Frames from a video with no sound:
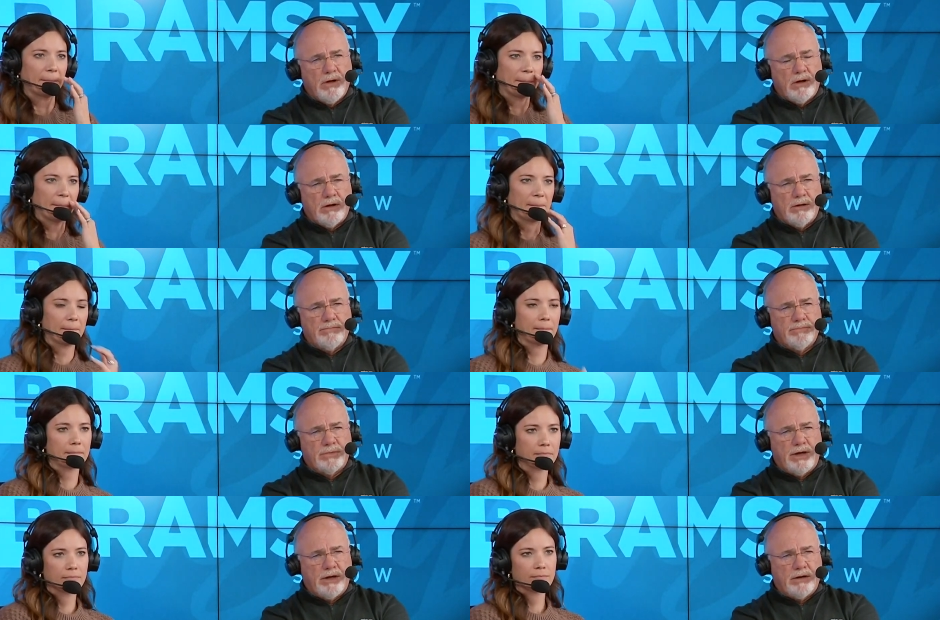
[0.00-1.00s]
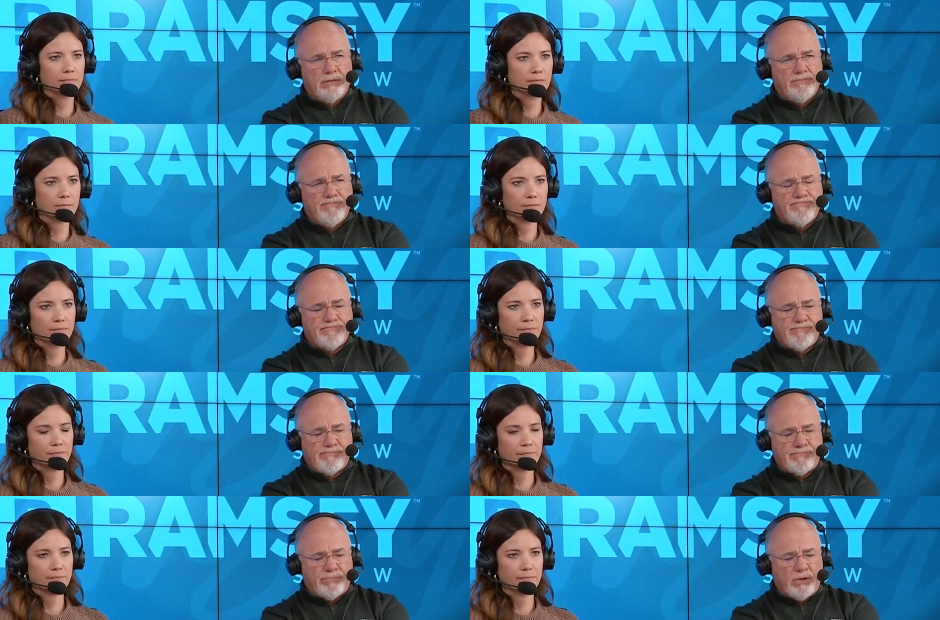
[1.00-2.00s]
Speaker 1: Um, so if we if
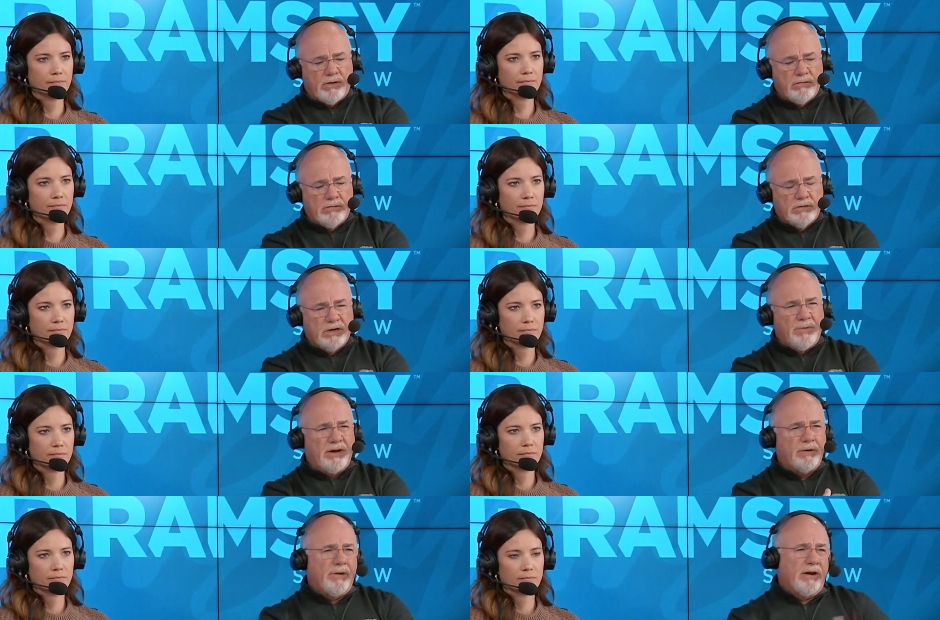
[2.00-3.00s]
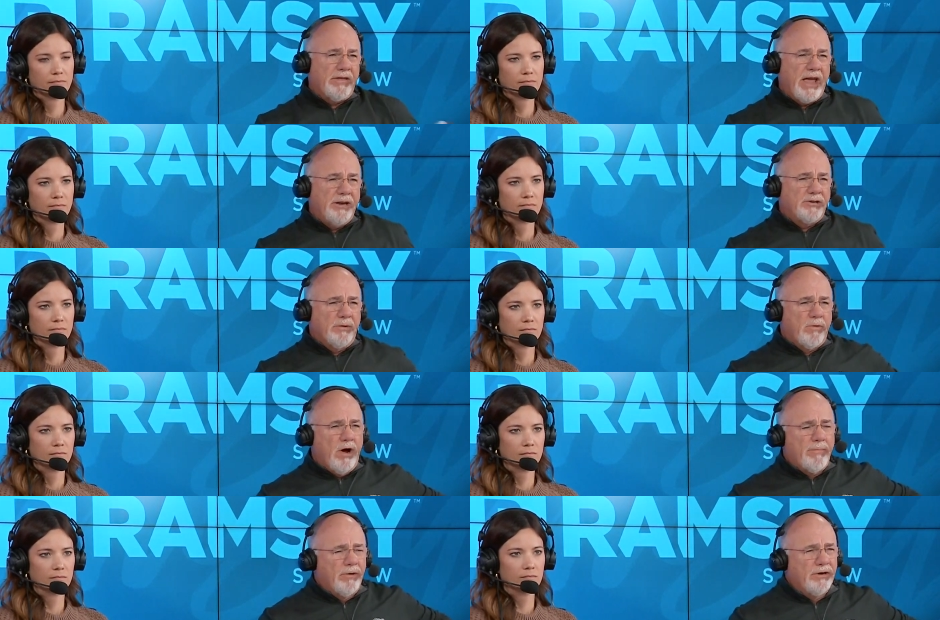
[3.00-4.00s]
we cash flow depend depend on the age of the
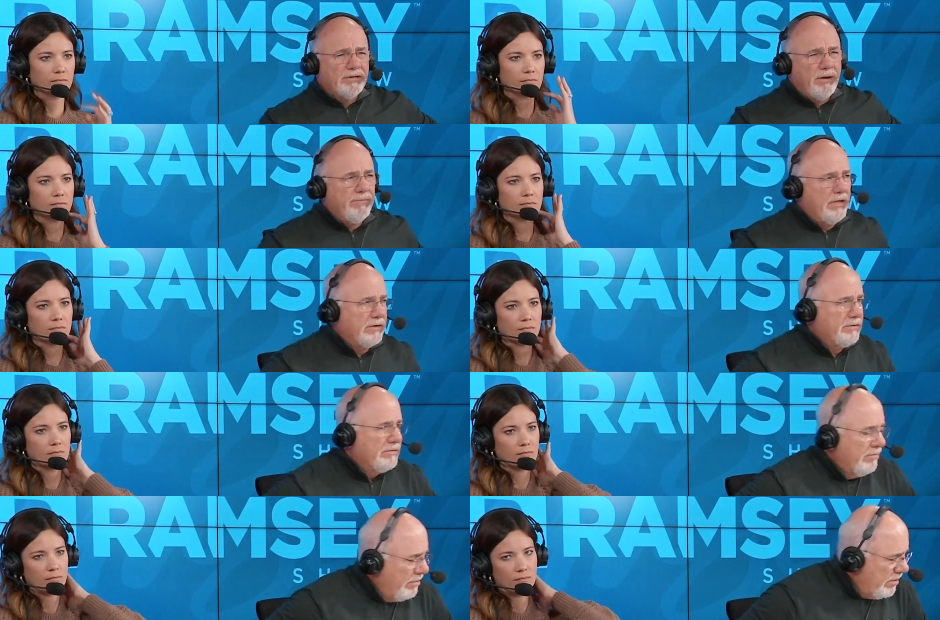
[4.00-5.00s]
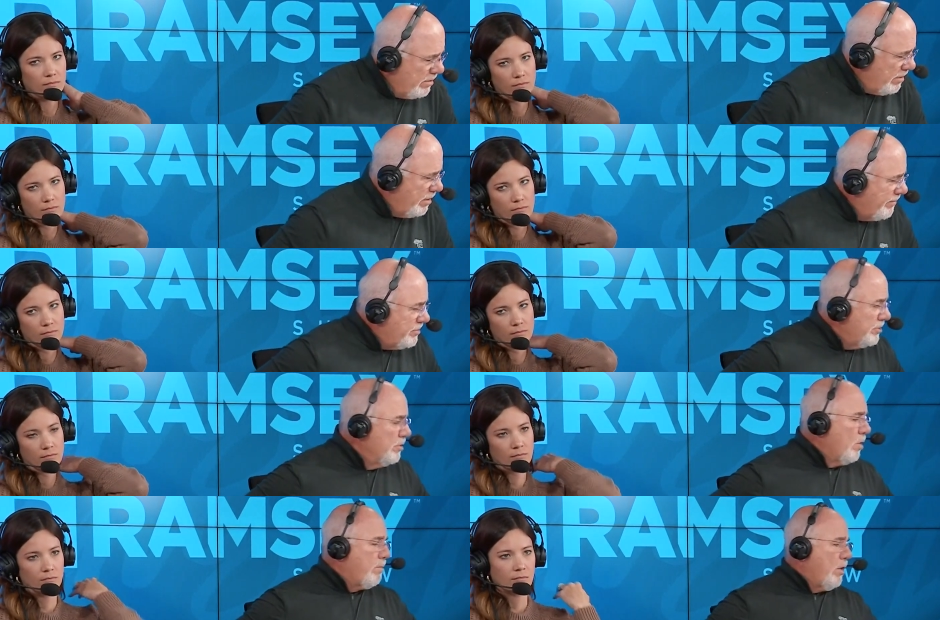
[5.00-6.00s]
properties that that you know if it's a
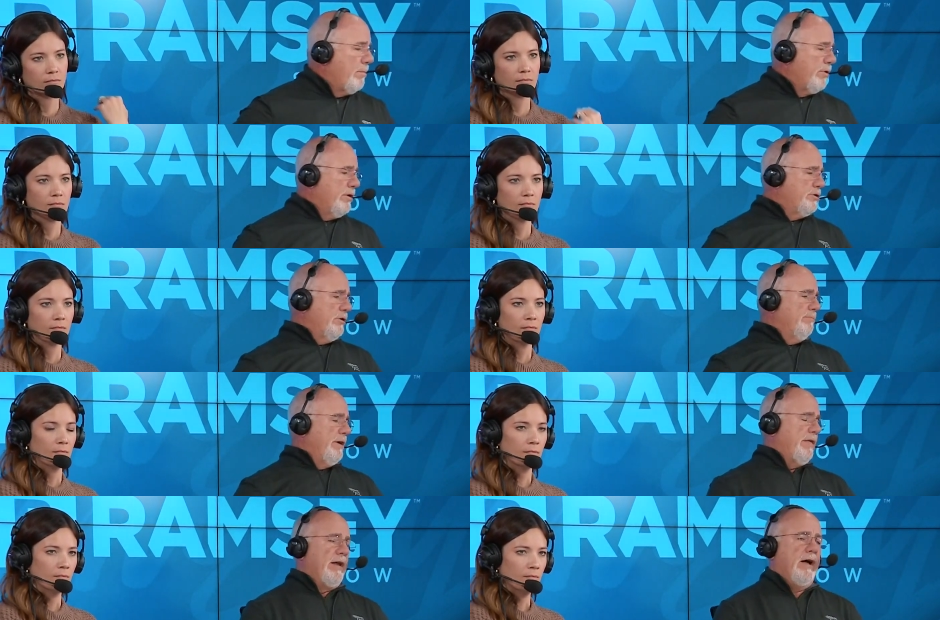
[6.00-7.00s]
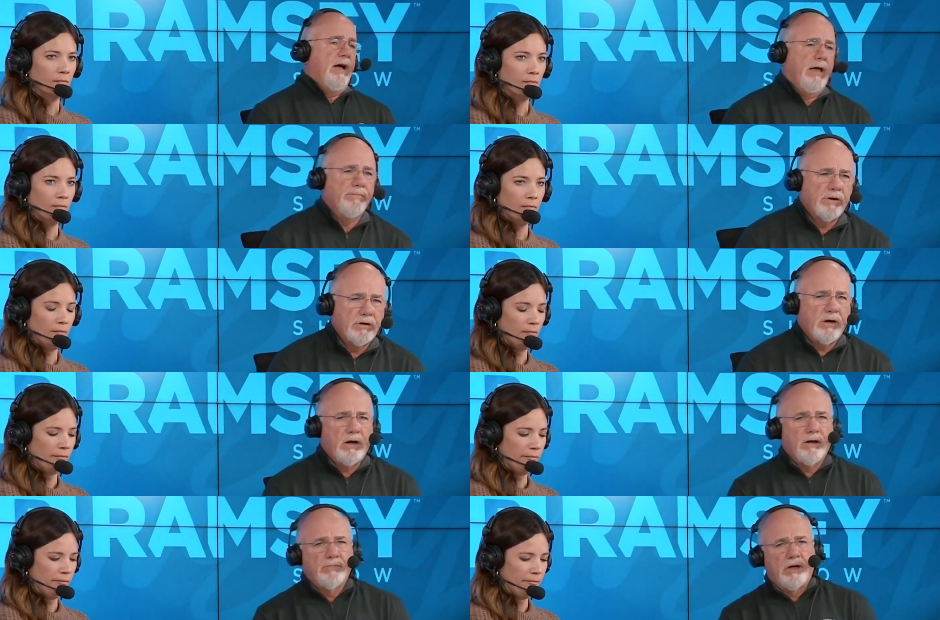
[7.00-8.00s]
newer property it shouldn't be that high but
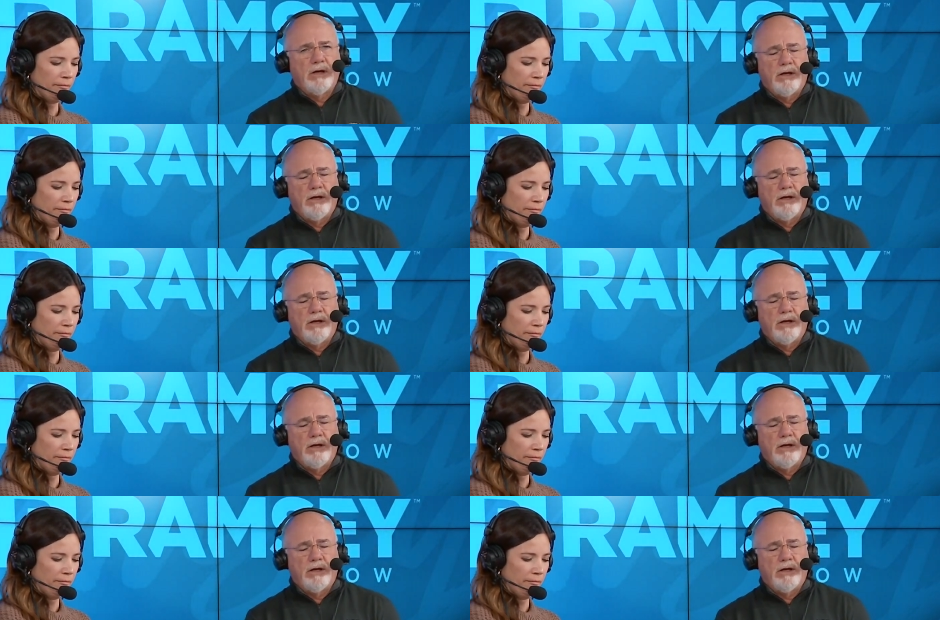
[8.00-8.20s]
um,